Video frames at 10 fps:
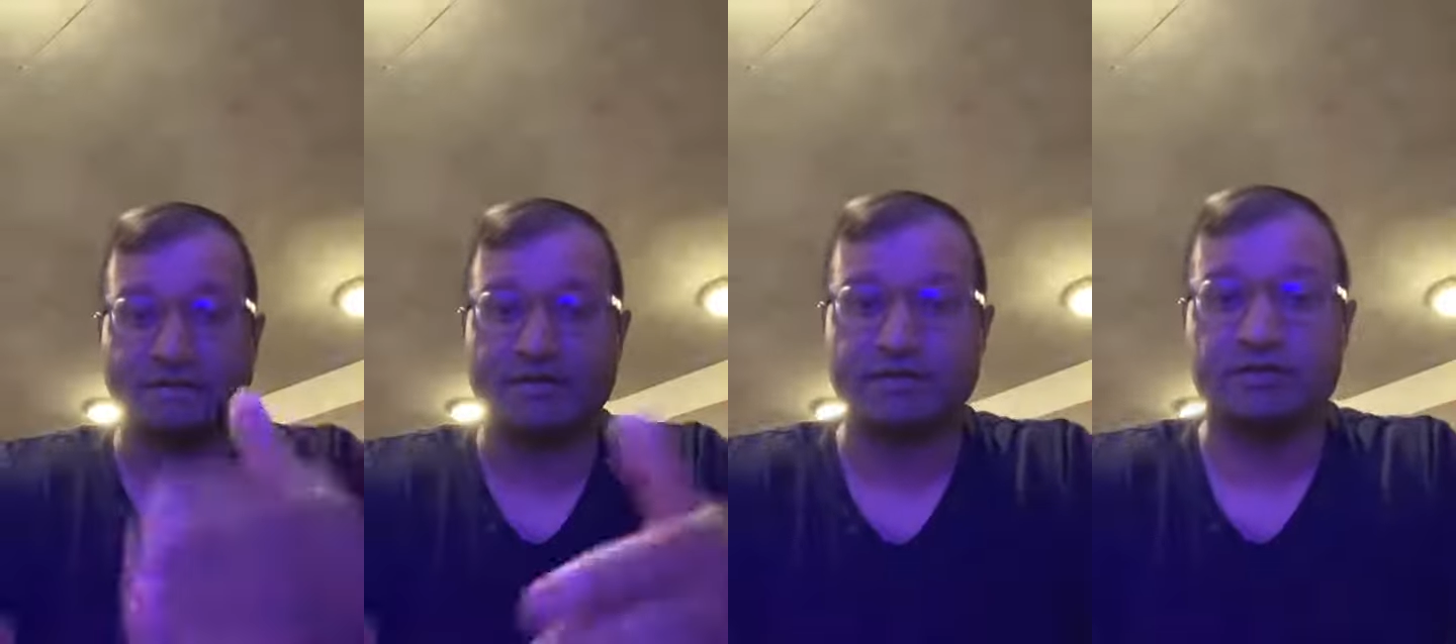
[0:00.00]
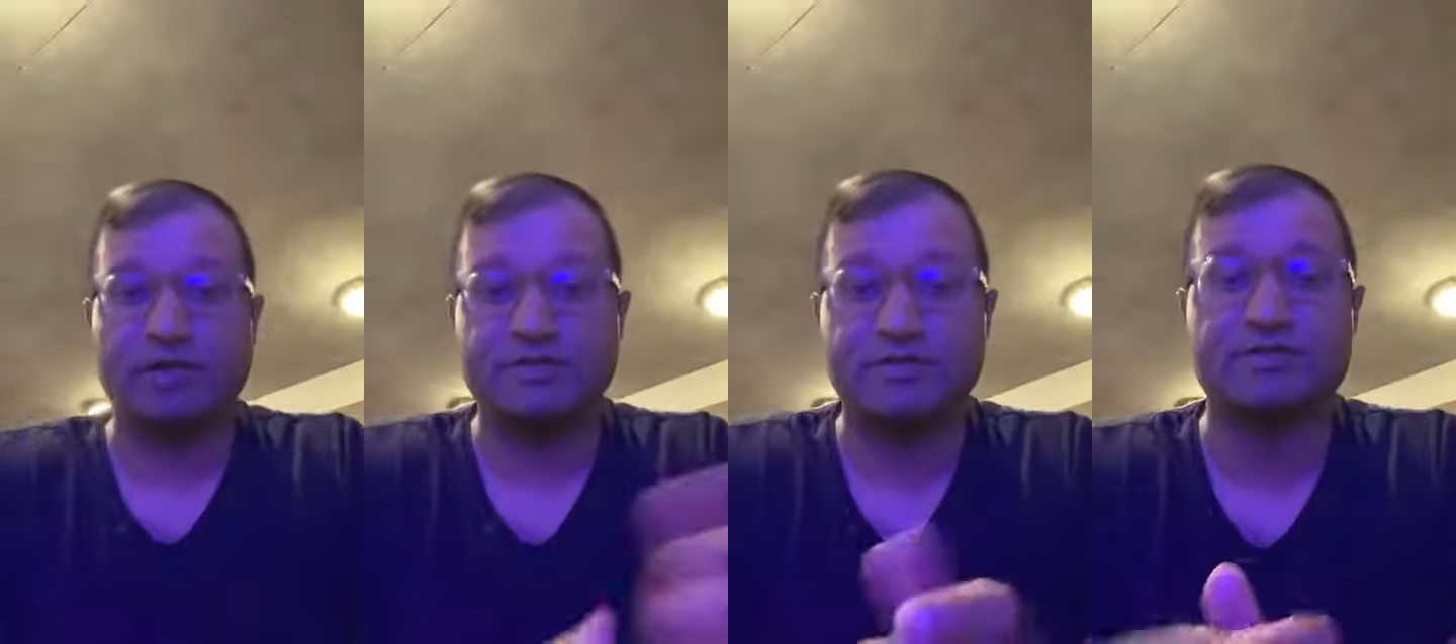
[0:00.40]
It
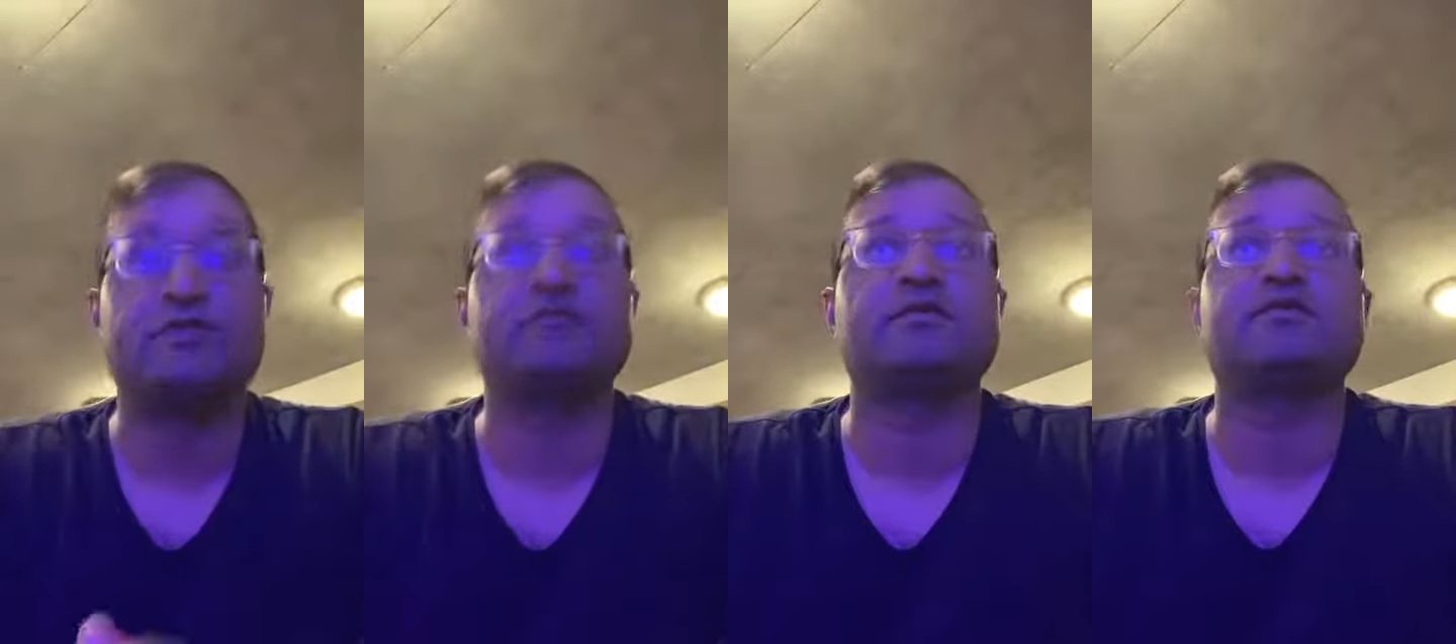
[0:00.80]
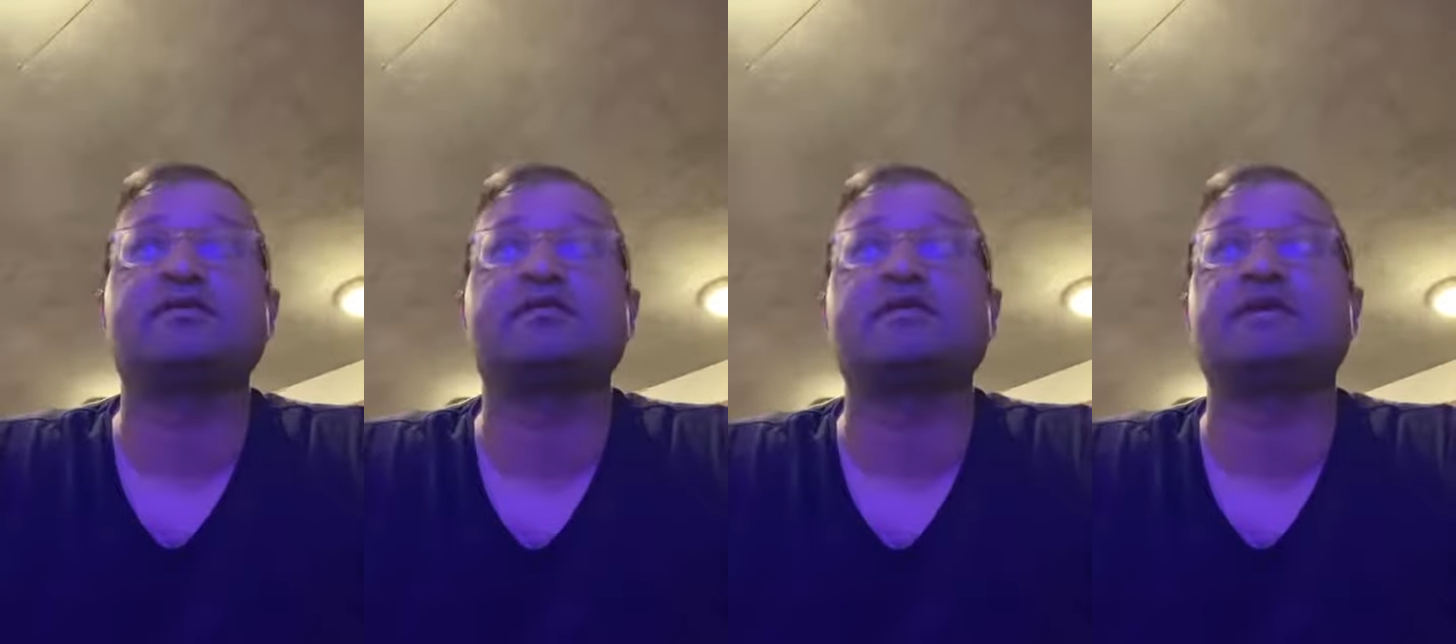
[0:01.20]
describes these UFOs
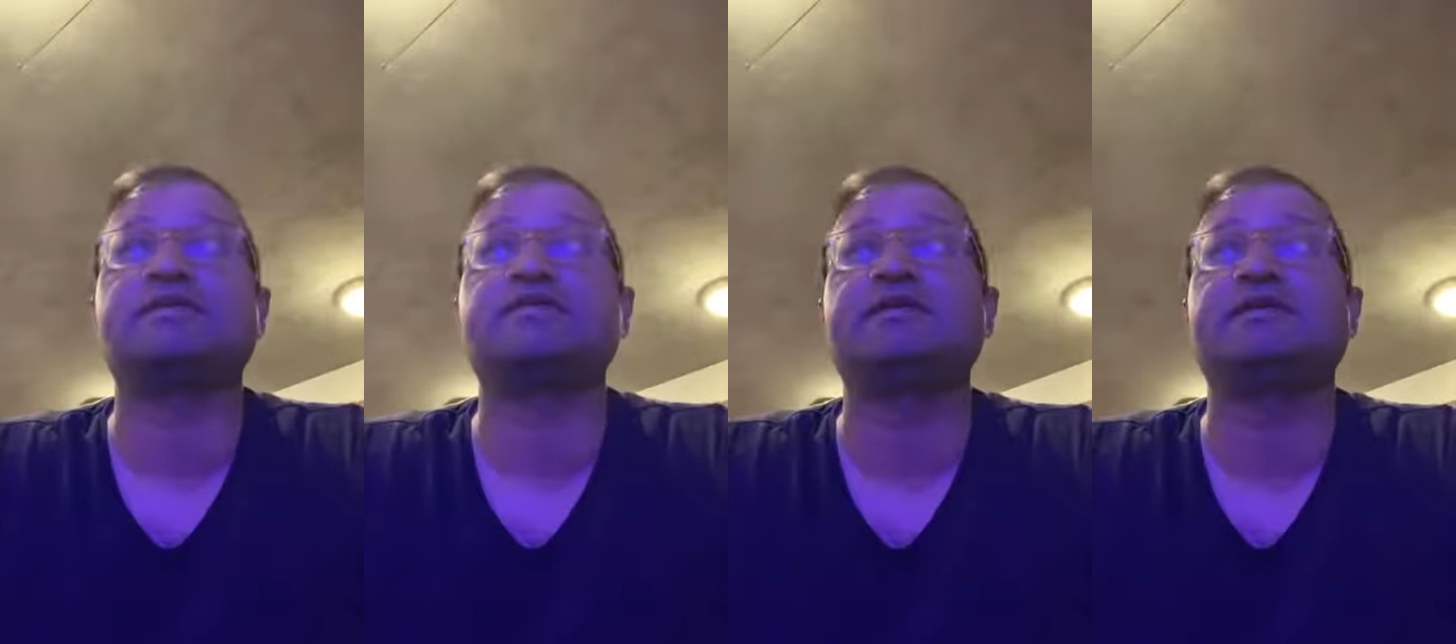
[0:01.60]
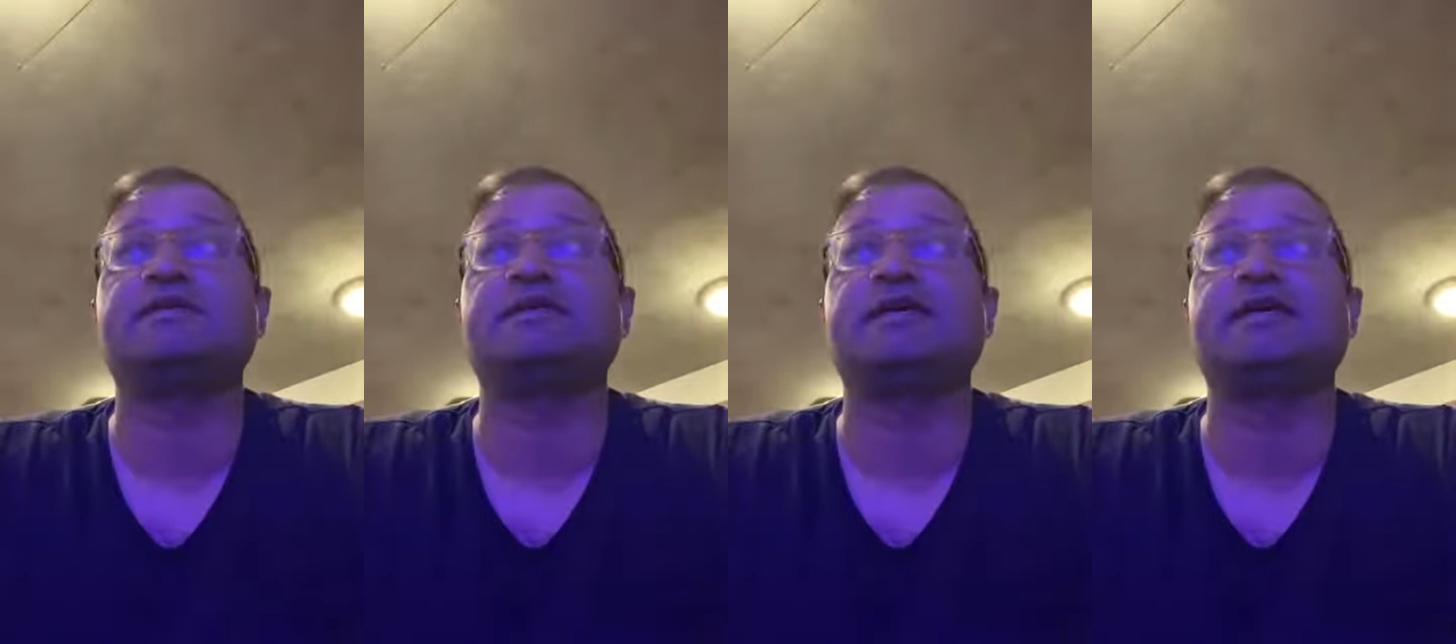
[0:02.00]
sometimes as
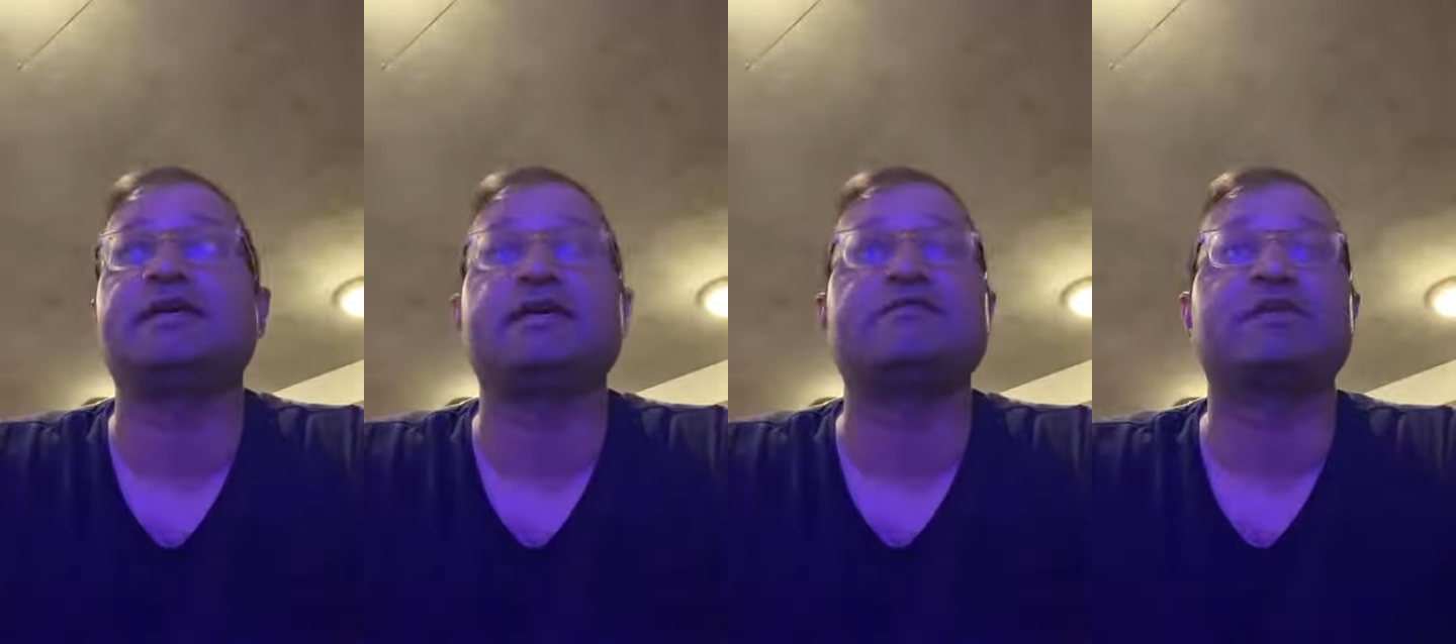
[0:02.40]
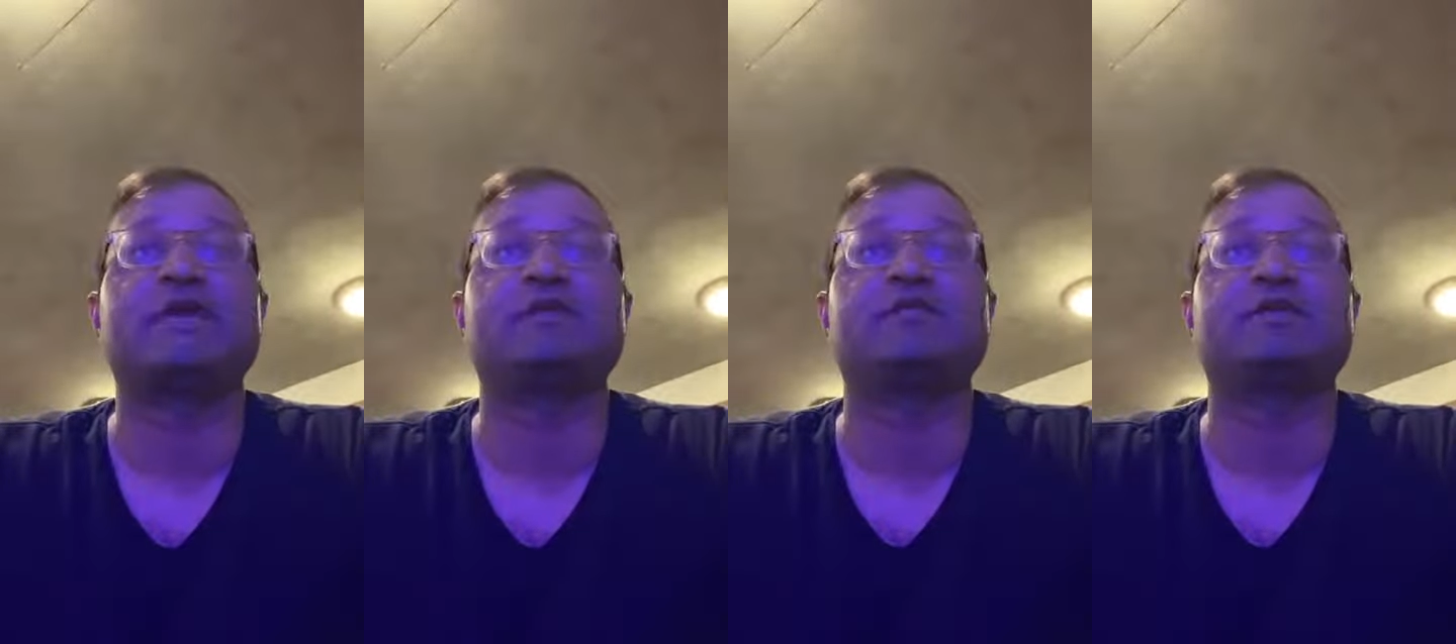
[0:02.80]
in having
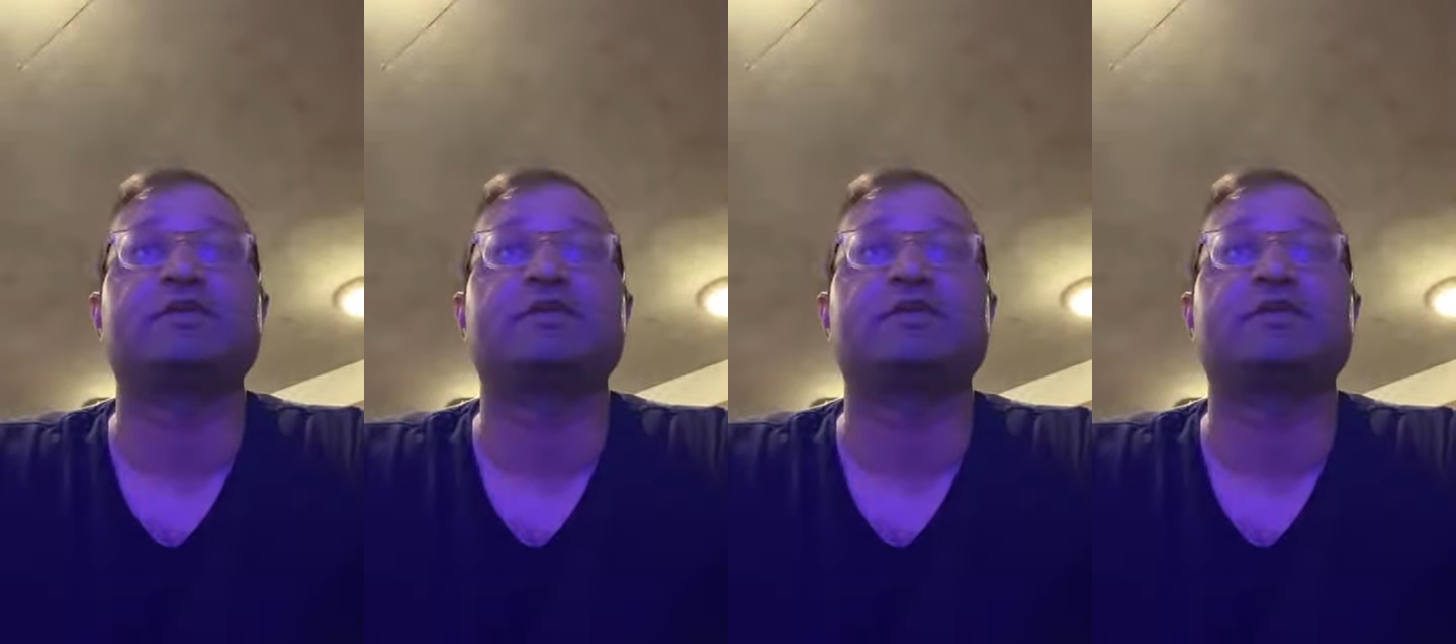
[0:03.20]
animal-like